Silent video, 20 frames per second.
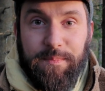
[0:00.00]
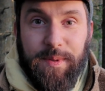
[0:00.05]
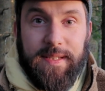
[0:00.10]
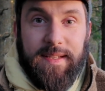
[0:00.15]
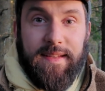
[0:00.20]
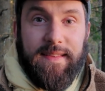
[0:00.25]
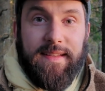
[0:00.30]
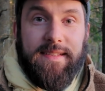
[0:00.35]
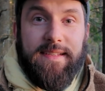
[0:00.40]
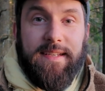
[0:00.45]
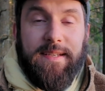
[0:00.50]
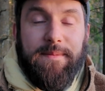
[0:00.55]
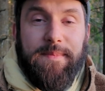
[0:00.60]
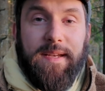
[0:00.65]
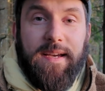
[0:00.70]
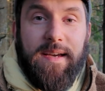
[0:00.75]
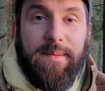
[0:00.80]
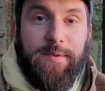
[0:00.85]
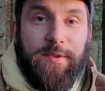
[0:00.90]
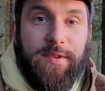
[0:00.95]
but at the same
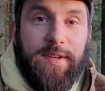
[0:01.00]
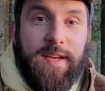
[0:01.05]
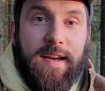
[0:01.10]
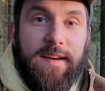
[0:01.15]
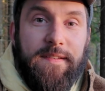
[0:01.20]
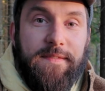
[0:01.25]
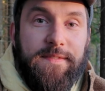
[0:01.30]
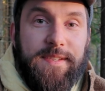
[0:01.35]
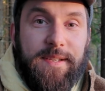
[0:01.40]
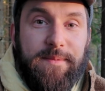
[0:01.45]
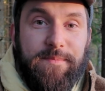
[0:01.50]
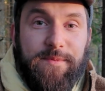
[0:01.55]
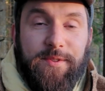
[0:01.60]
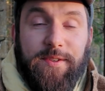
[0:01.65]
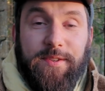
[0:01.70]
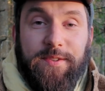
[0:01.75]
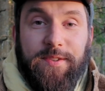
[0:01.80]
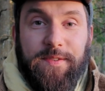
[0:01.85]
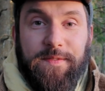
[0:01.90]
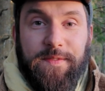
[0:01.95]
time you have some
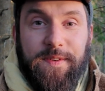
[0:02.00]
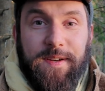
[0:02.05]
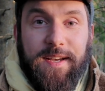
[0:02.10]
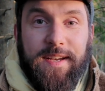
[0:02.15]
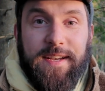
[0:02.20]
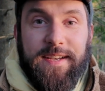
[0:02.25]
sort of